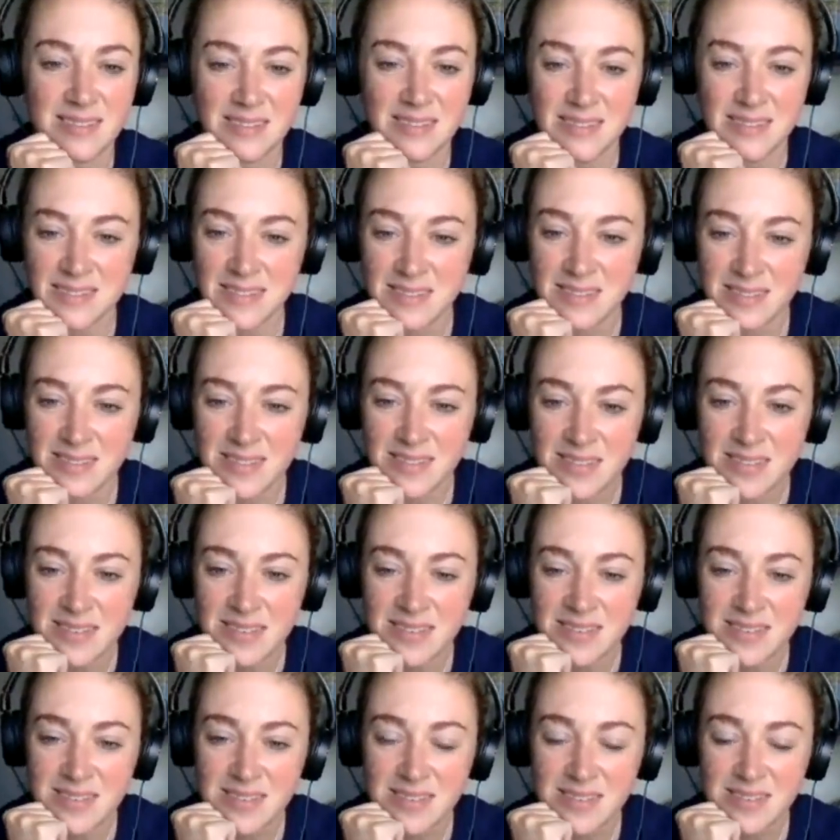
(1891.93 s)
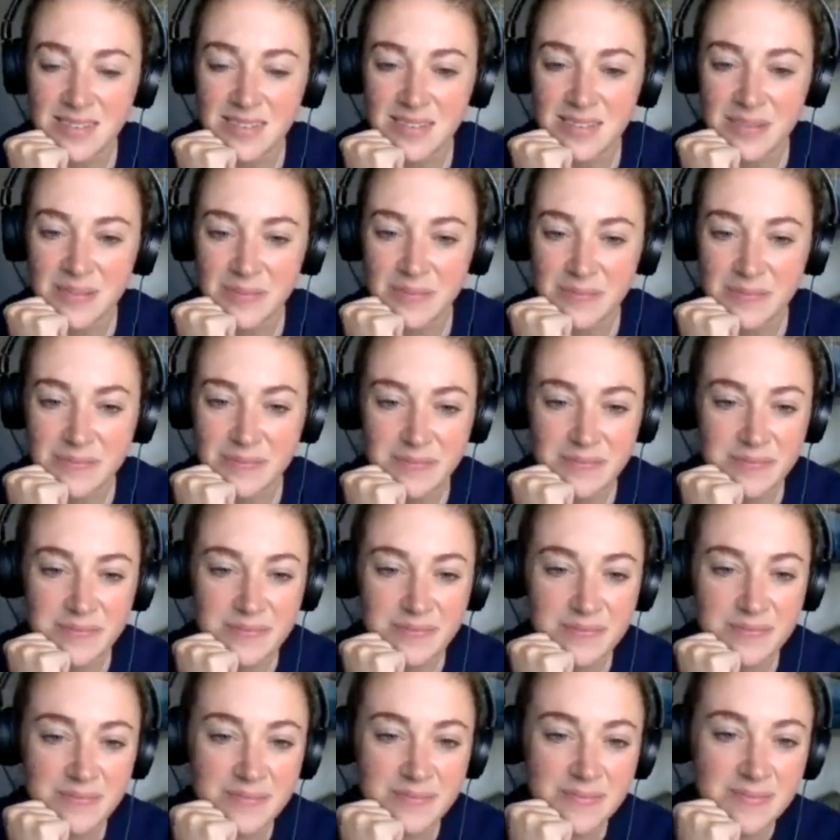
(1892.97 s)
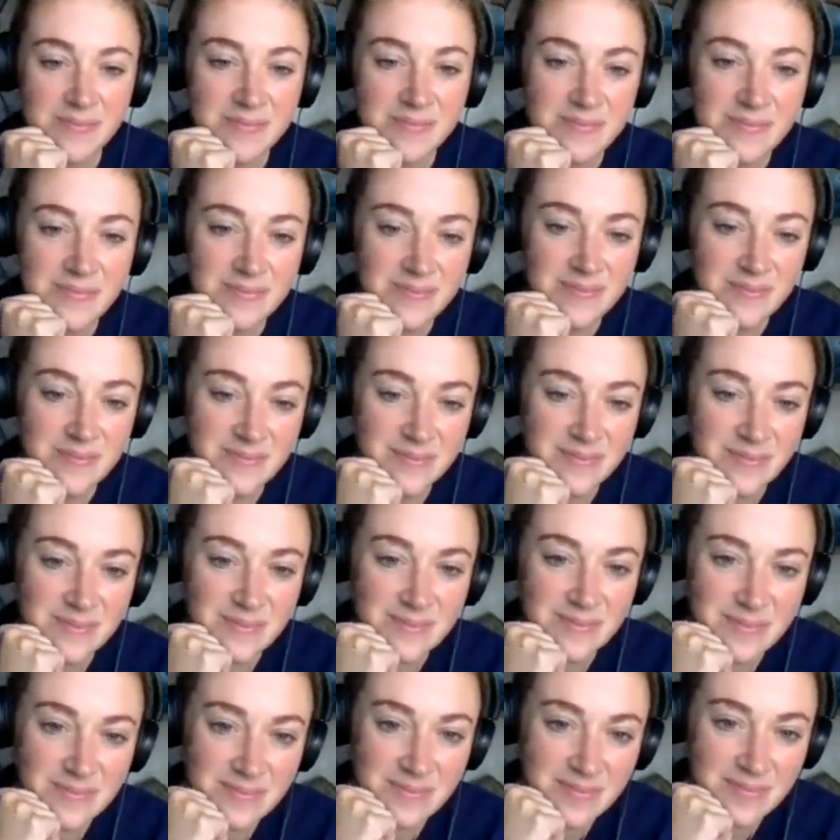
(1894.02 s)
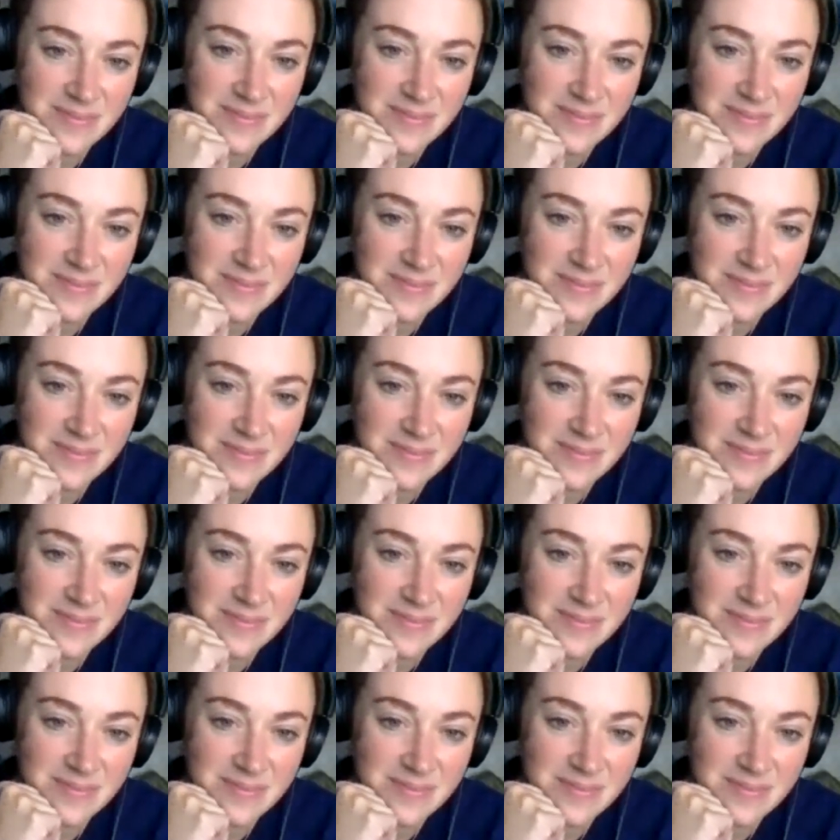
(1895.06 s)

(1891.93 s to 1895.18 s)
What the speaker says: [no speech]